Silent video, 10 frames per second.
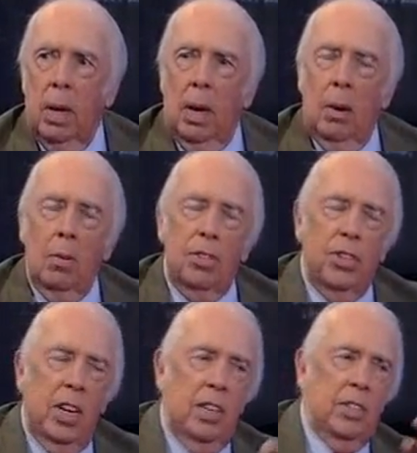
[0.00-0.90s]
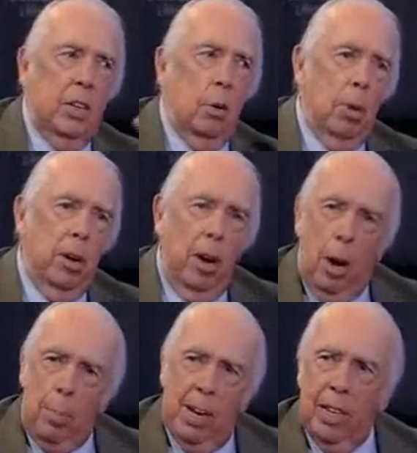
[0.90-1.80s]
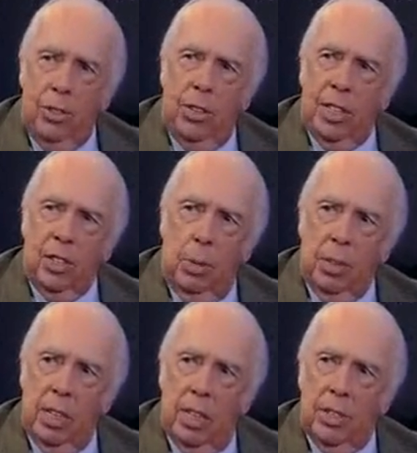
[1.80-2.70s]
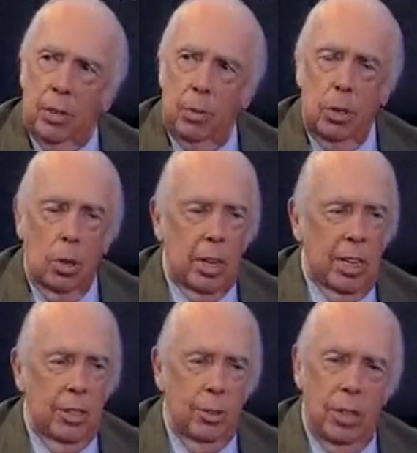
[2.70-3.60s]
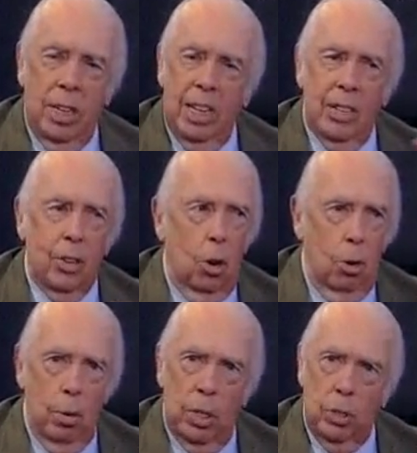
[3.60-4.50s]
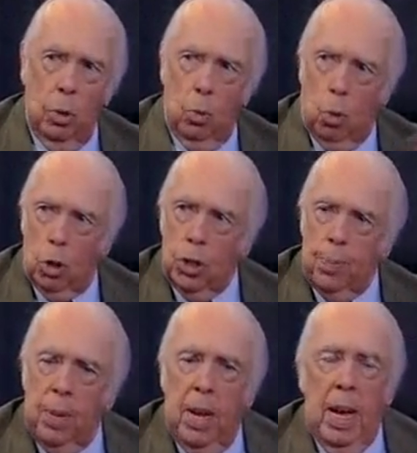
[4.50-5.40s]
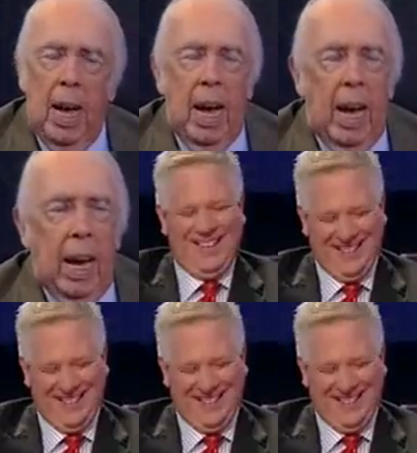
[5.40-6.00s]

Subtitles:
which says that no matter how bad you think something is, when you look into it, it's always worse. And